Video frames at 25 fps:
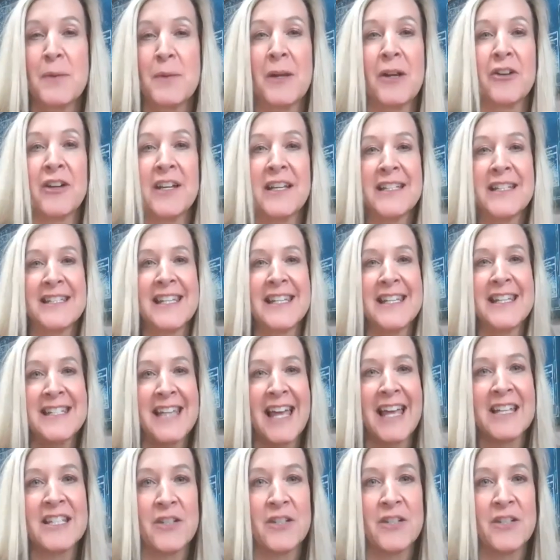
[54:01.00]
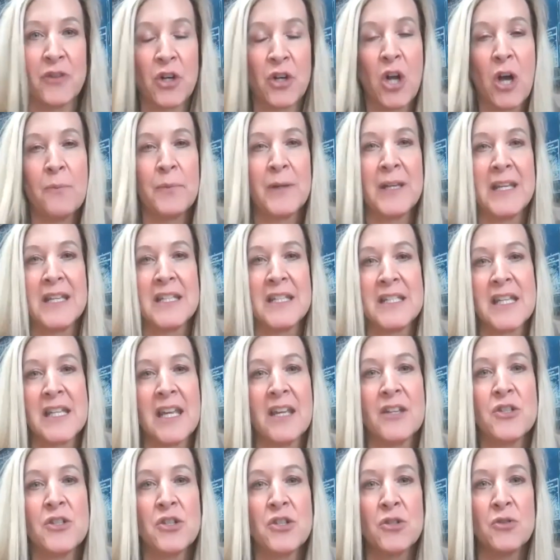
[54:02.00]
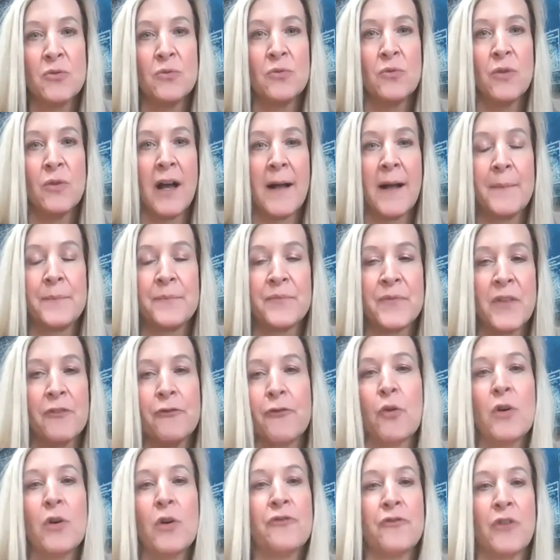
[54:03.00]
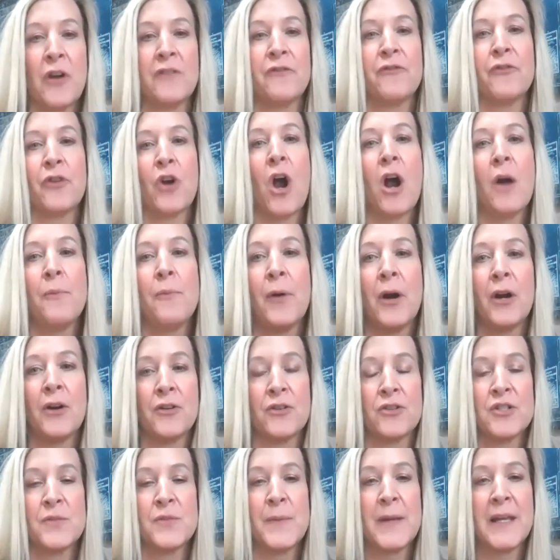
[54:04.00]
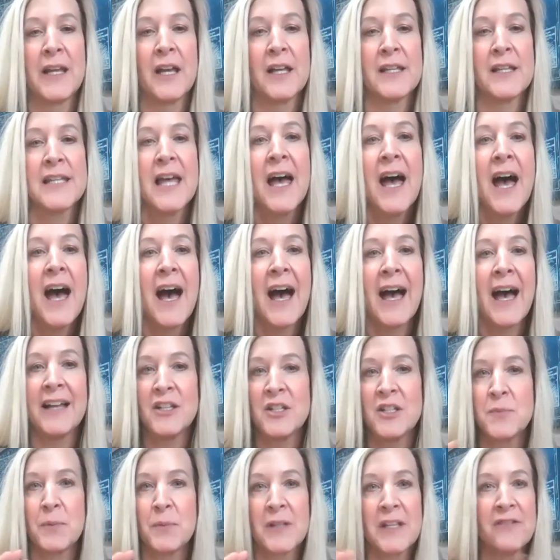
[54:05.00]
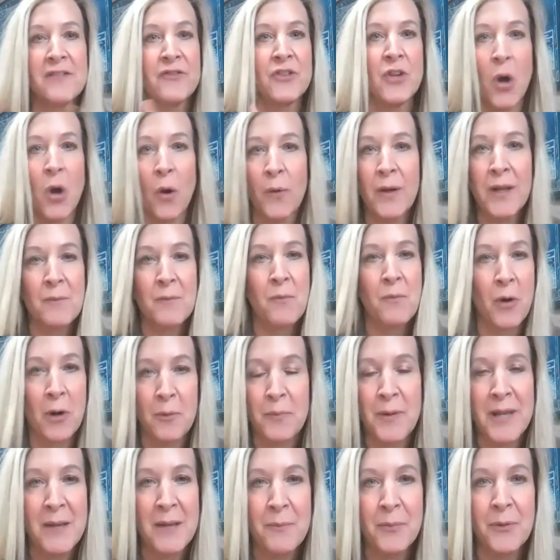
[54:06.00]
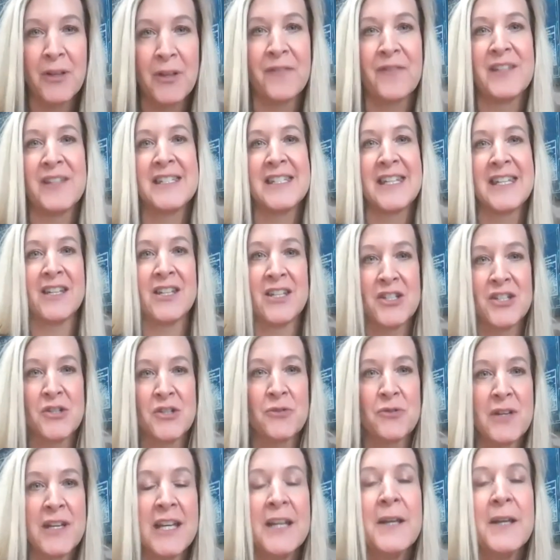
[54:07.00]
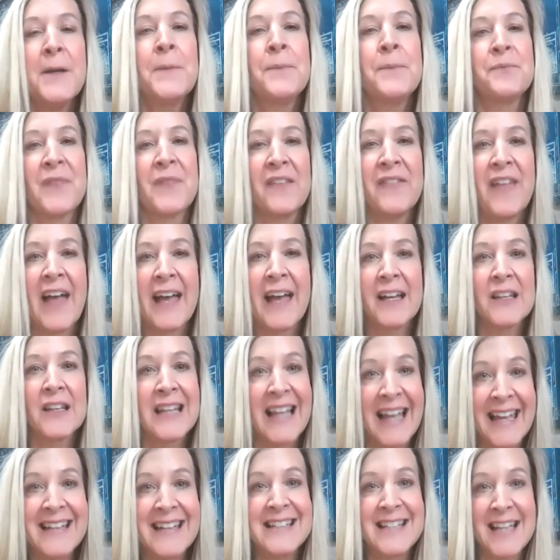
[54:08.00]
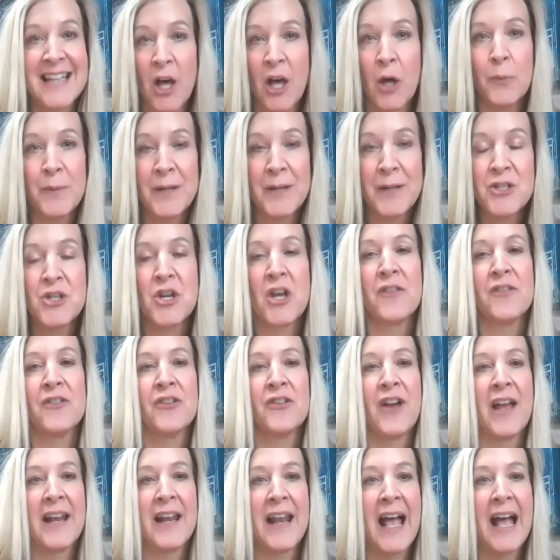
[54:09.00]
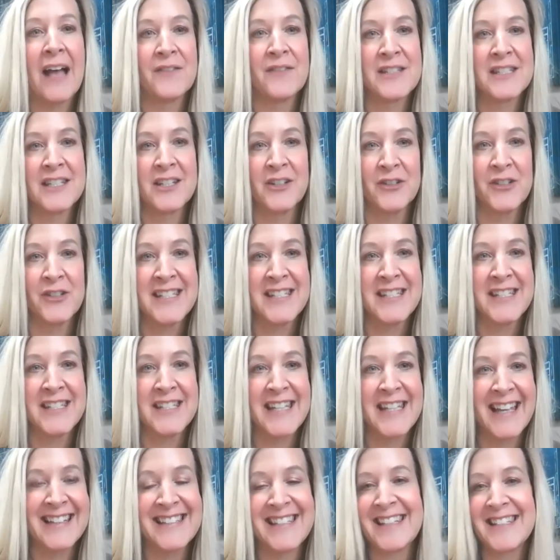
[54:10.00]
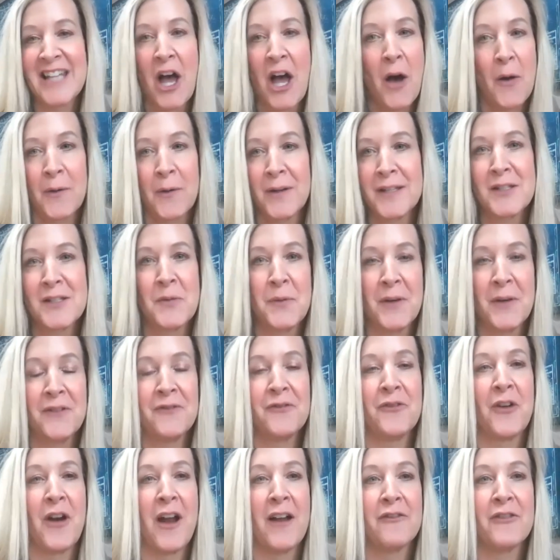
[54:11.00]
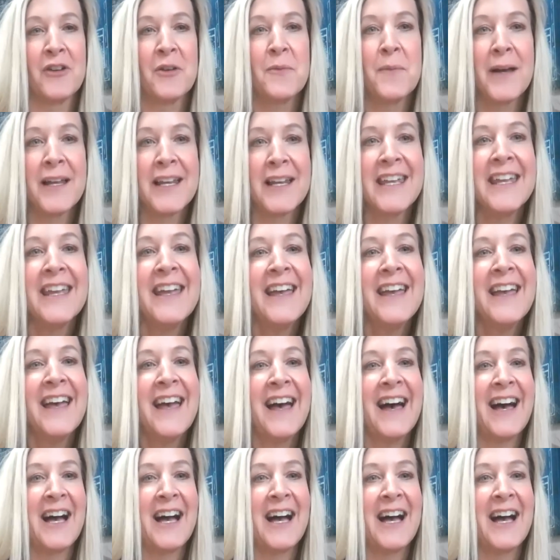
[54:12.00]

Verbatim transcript: experiences, and different companies to the forefront for our partners, because I just believe knowing more people in this industry that like to help each other and have skill sets is always a win for everybody.